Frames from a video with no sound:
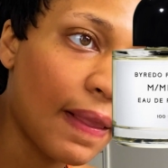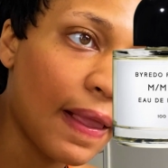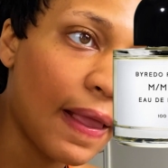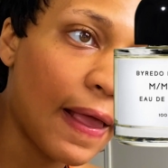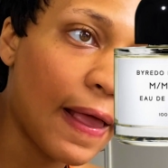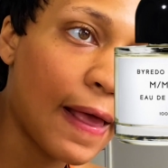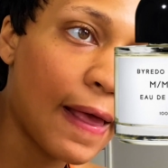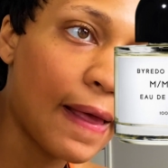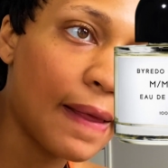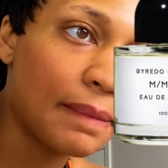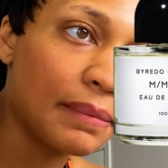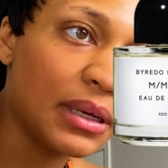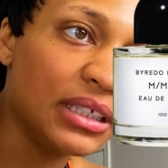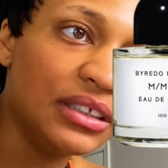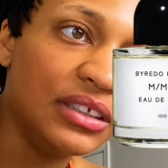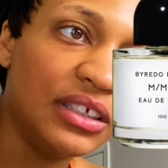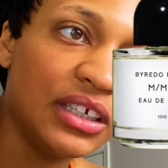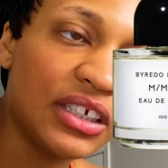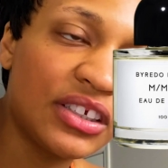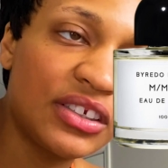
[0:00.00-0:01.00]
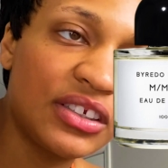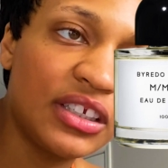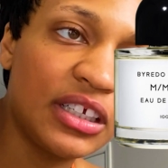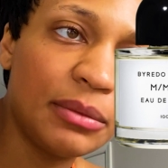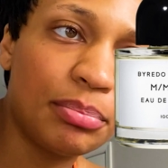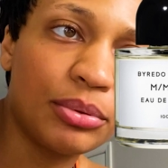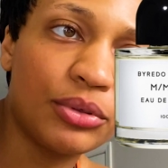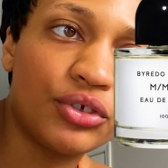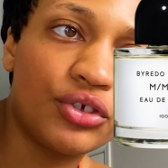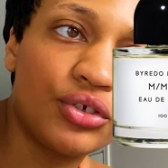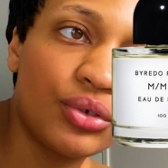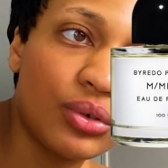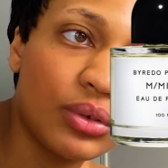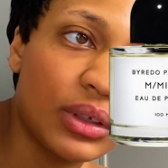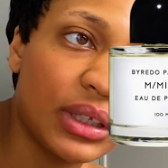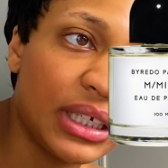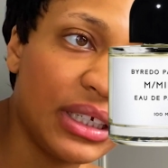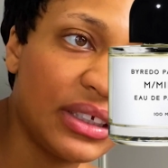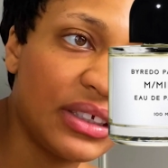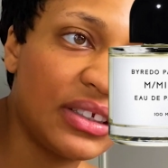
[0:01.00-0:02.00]
a dusty
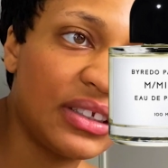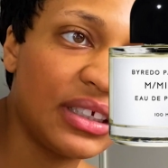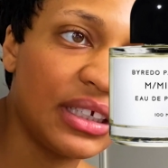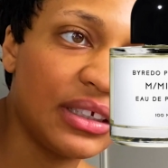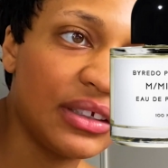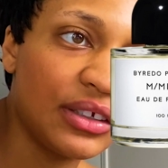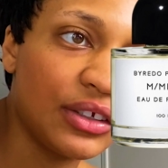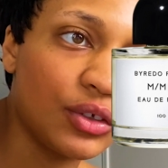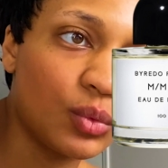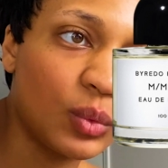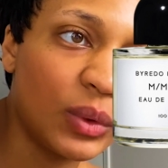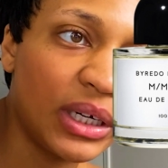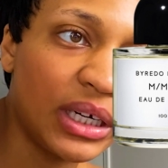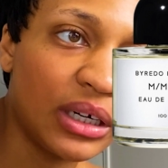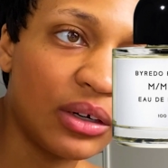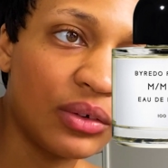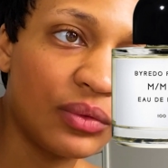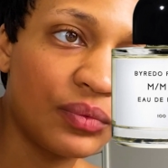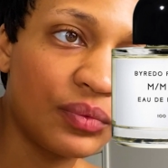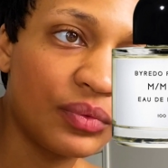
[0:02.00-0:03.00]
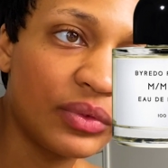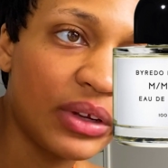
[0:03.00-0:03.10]
patchouli scent as well.